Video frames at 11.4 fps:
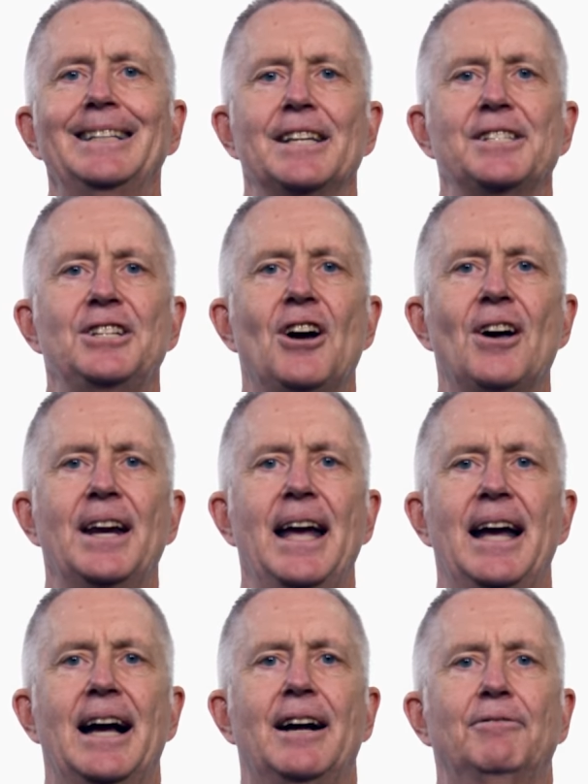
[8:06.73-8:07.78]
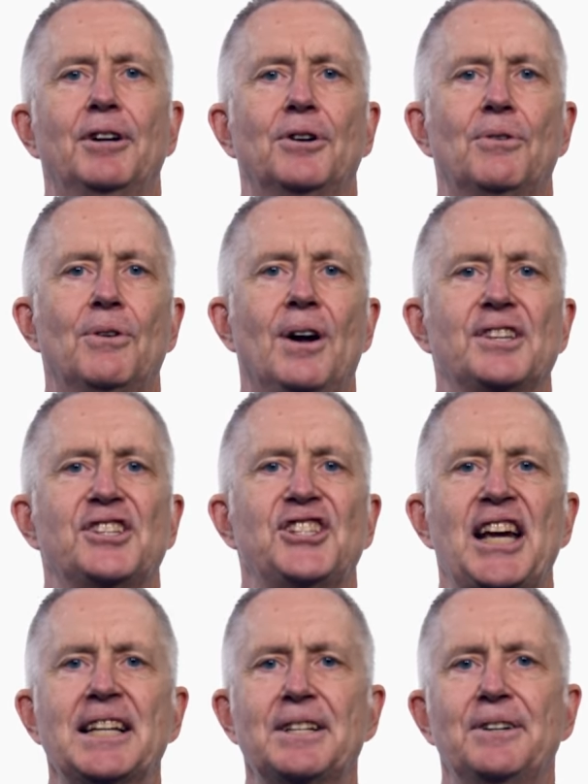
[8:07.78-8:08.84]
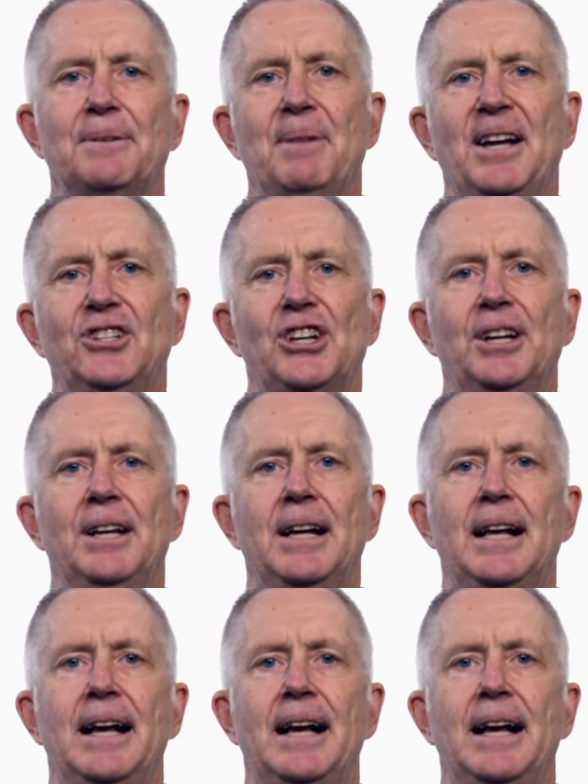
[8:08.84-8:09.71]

does not have a cross-sector dimension